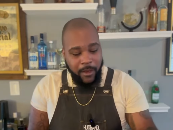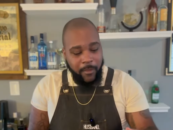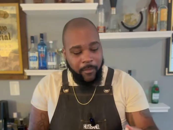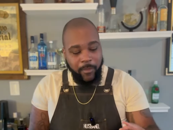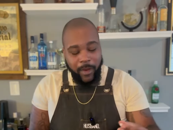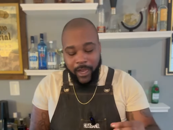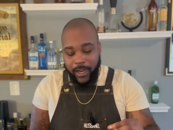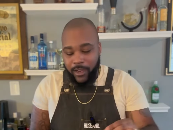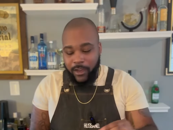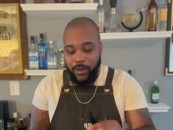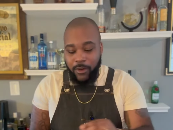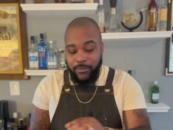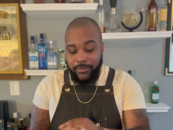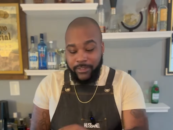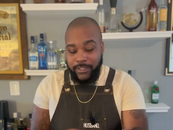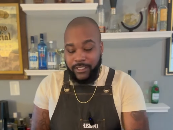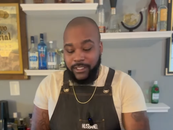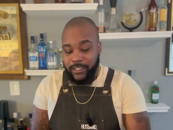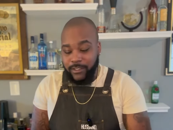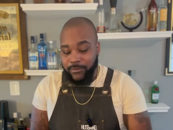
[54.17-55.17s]
My goal for
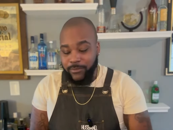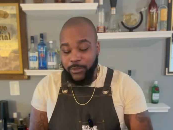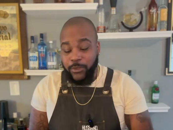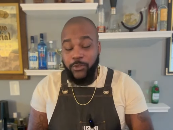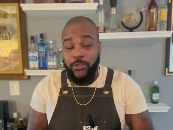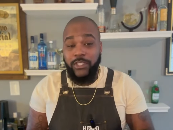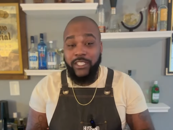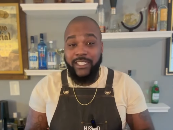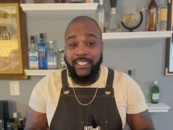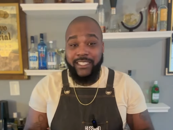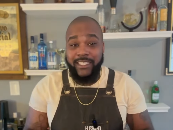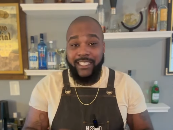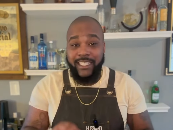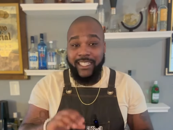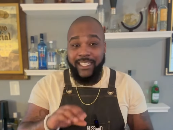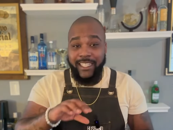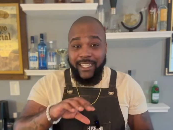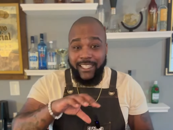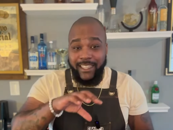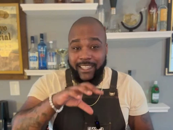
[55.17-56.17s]
this infusion is to
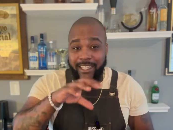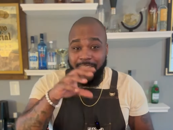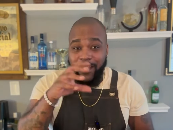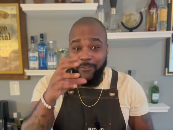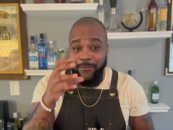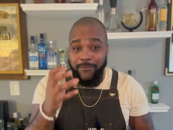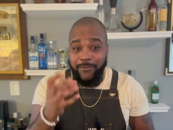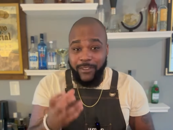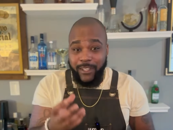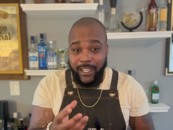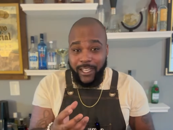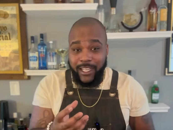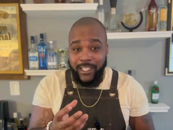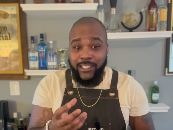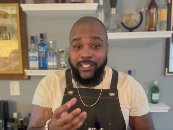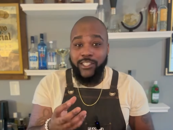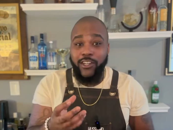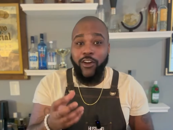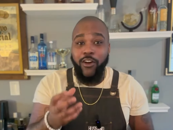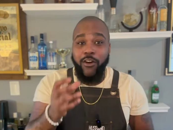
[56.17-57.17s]
get that
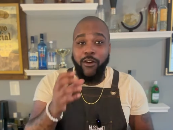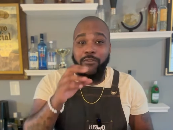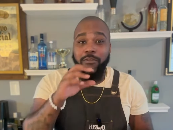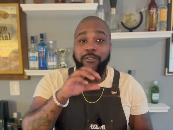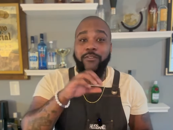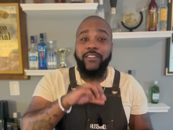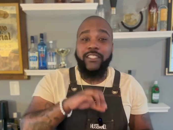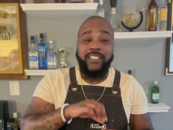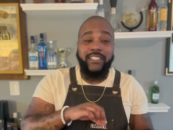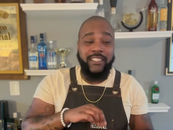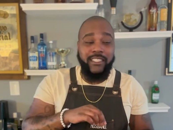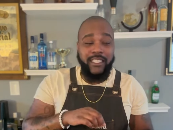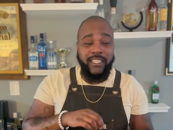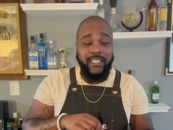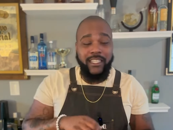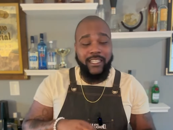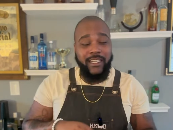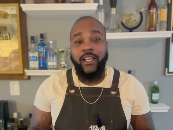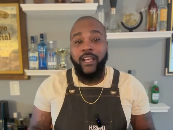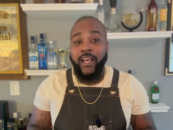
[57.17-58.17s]
flesh off of the
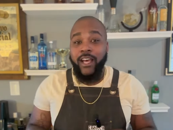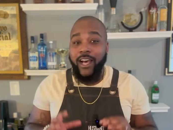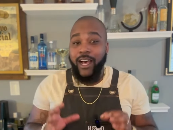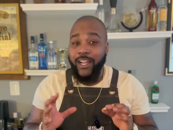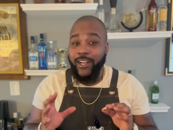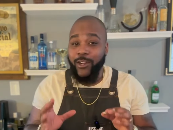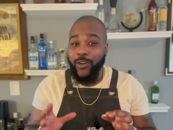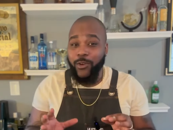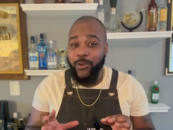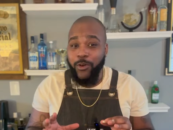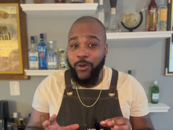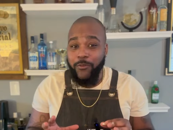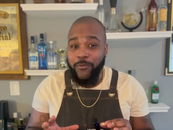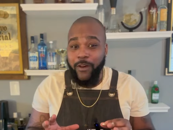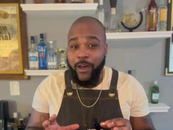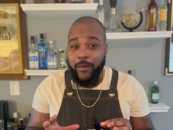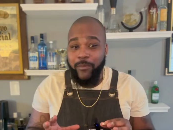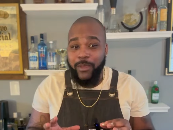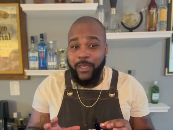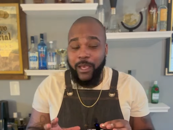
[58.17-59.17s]
seed. I don't know if
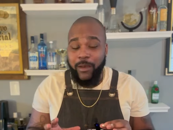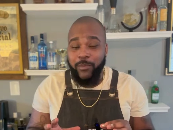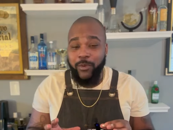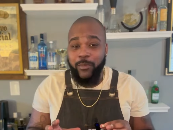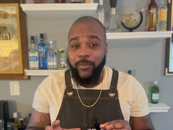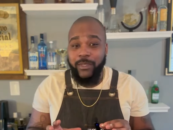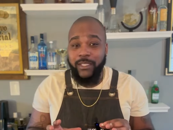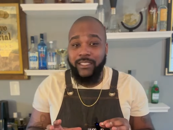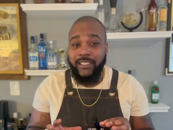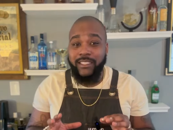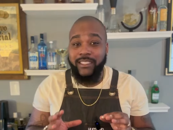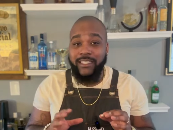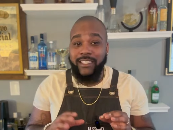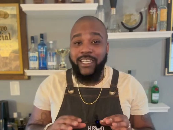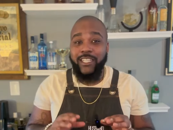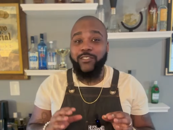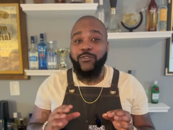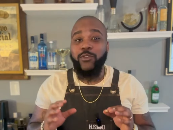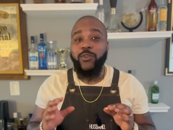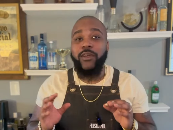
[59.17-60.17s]
I'll be able to be
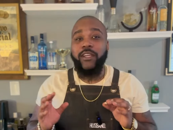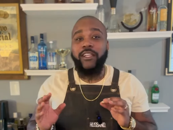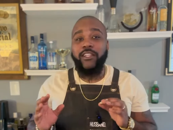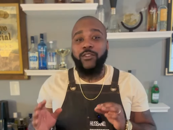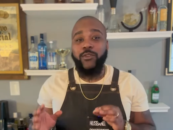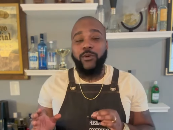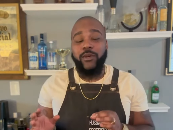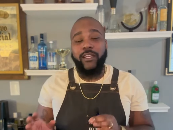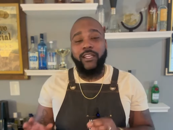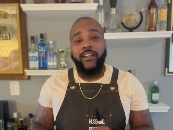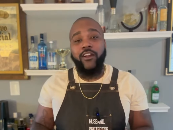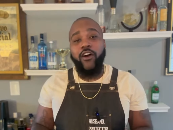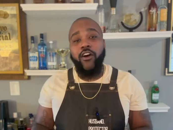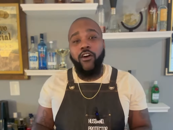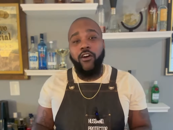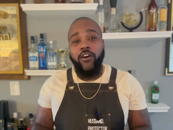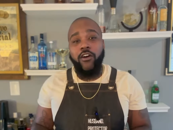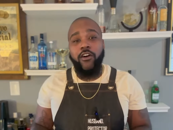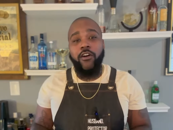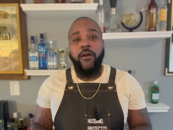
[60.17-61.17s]
successful in doing it
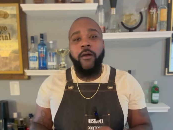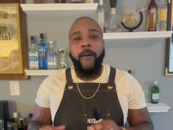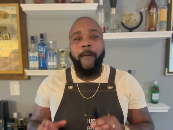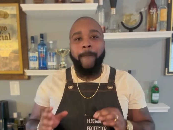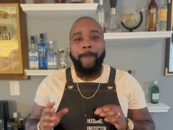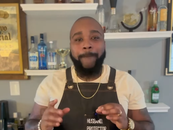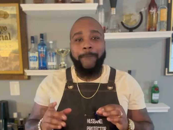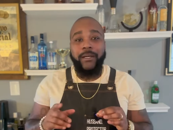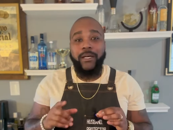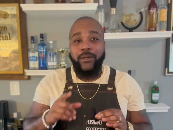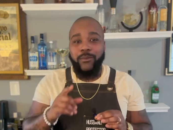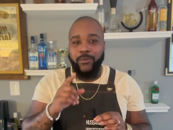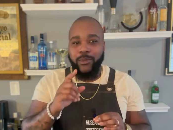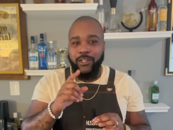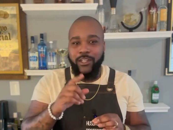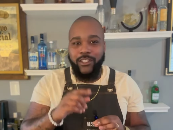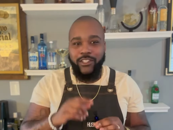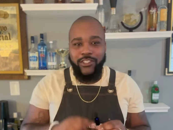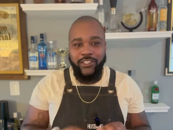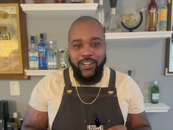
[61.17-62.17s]
all, but we're
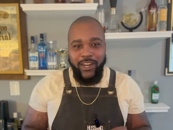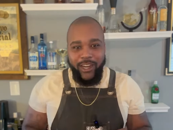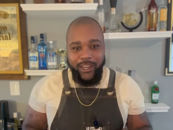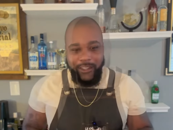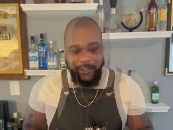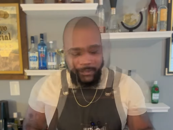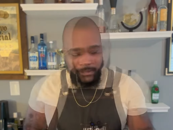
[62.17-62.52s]
gonna try.